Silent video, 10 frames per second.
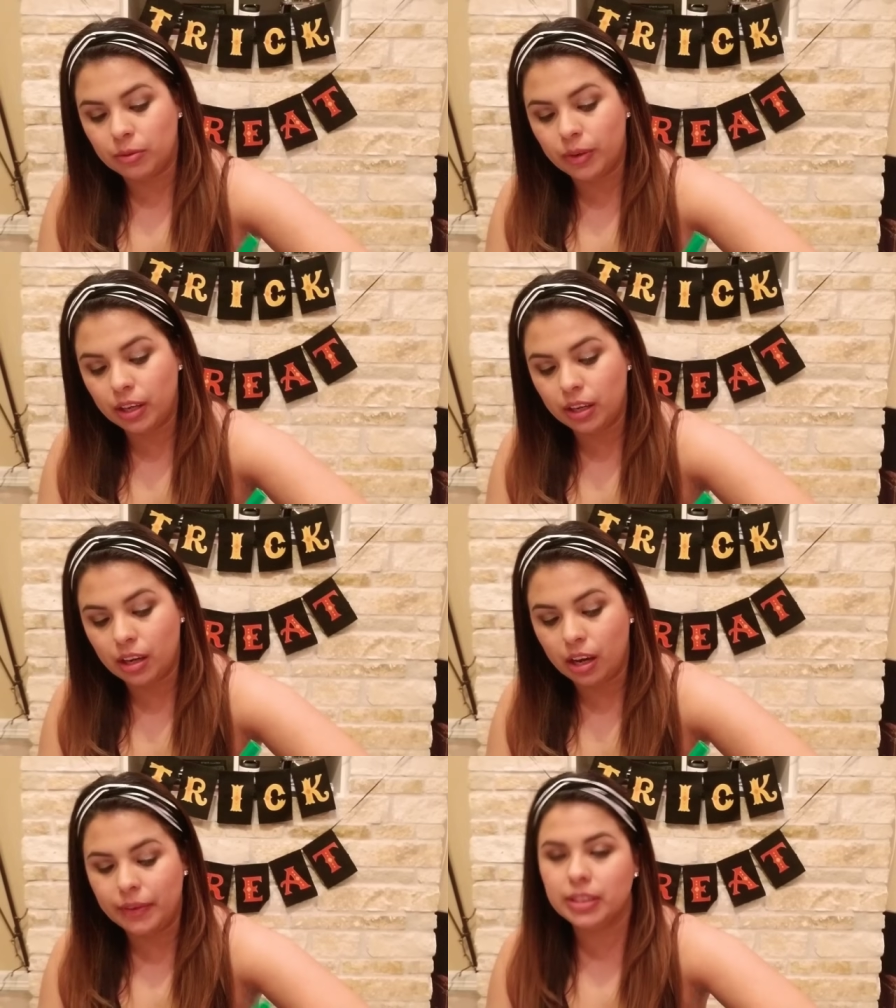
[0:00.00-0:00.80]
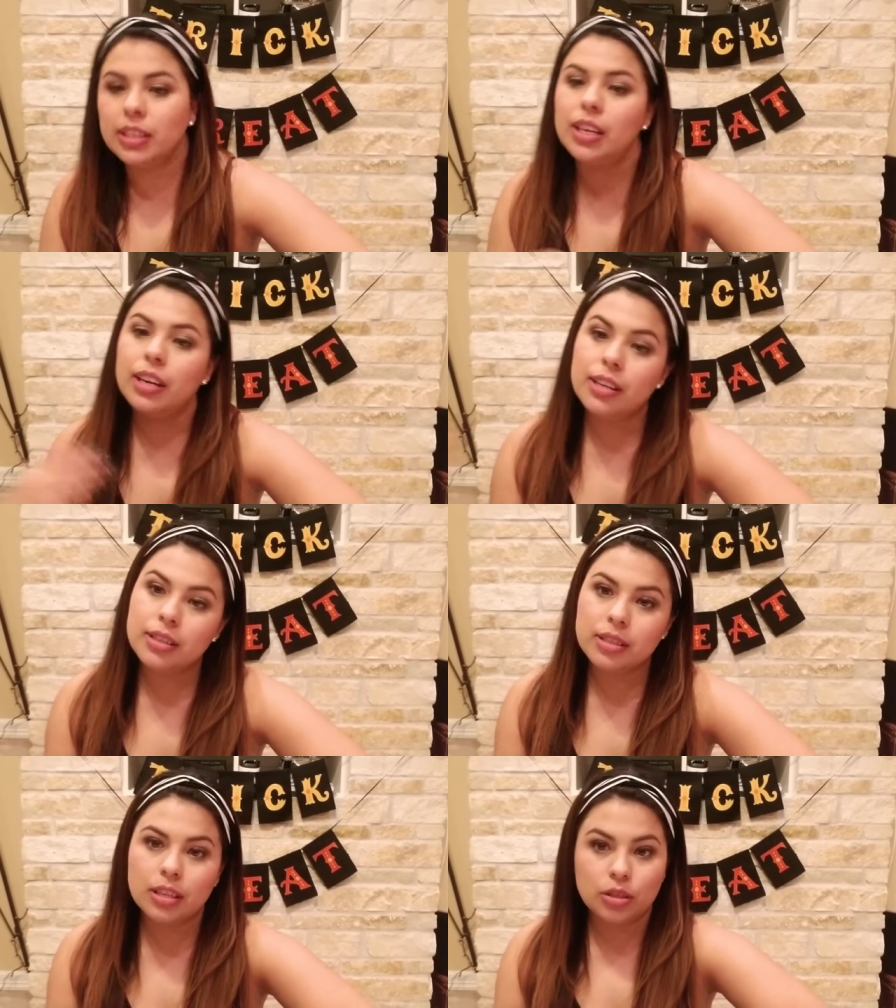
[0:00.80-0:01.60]
1, and obviously that
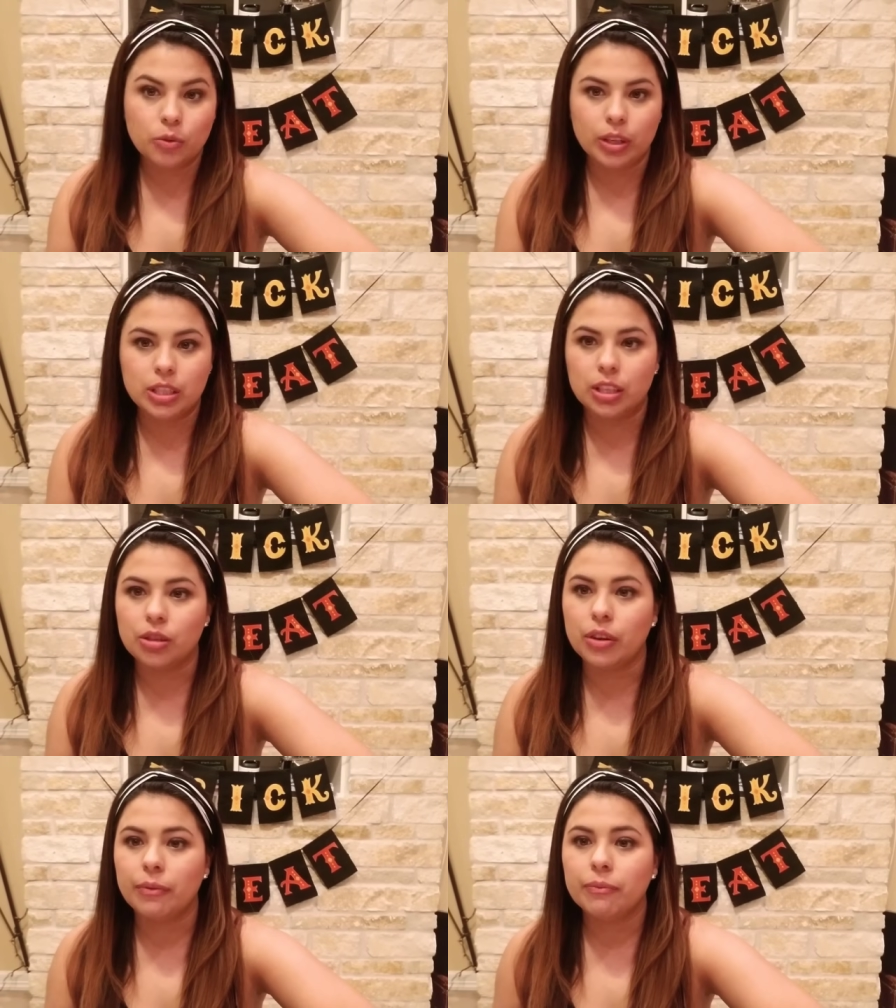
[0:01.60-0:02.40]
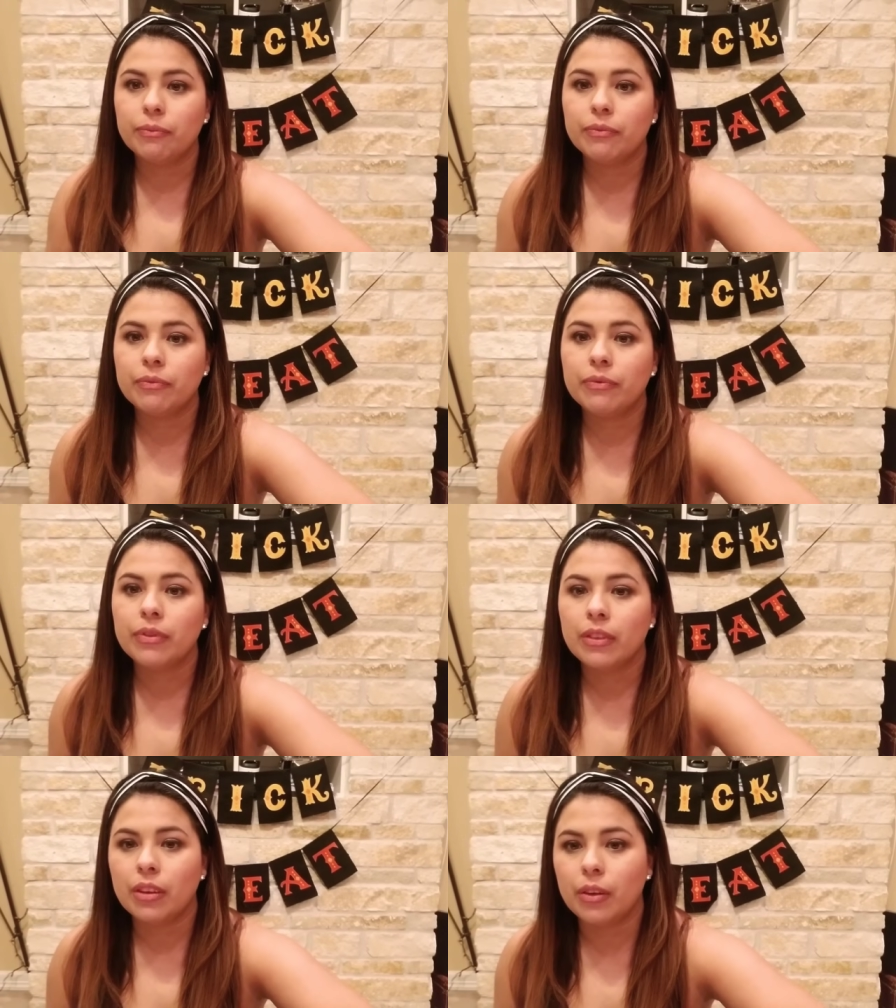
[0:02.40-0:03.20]
is 23.
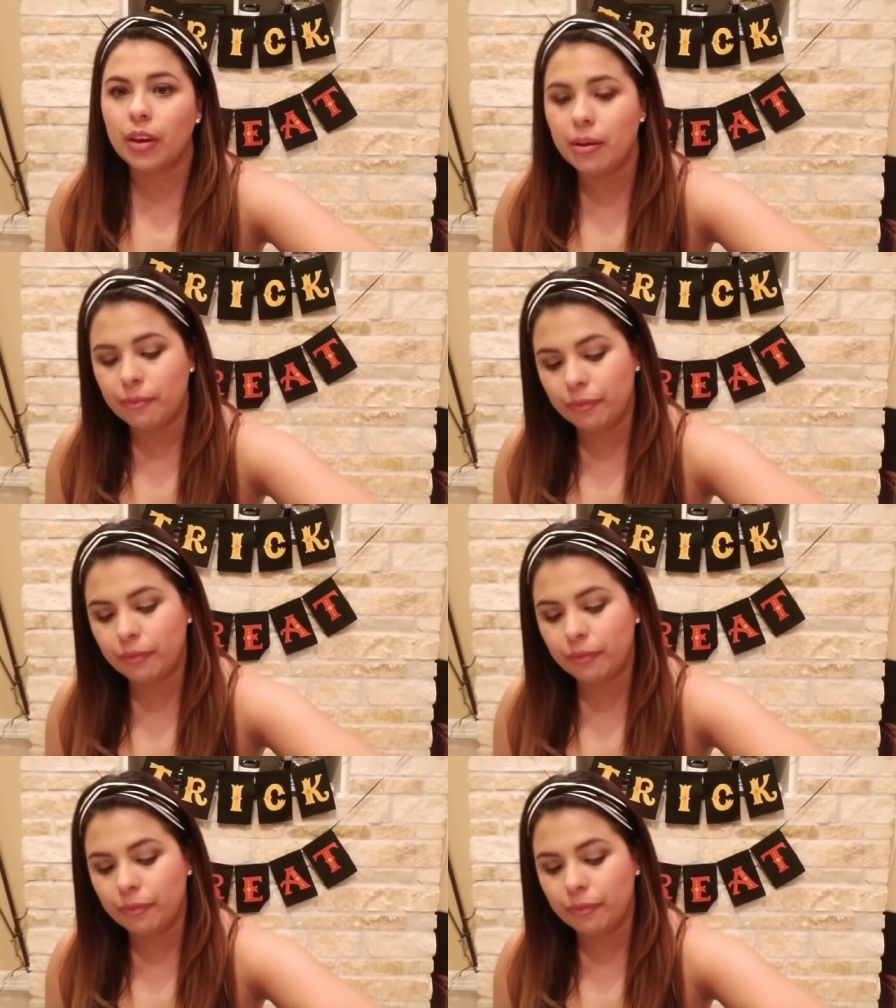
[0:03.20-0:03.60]
Okay?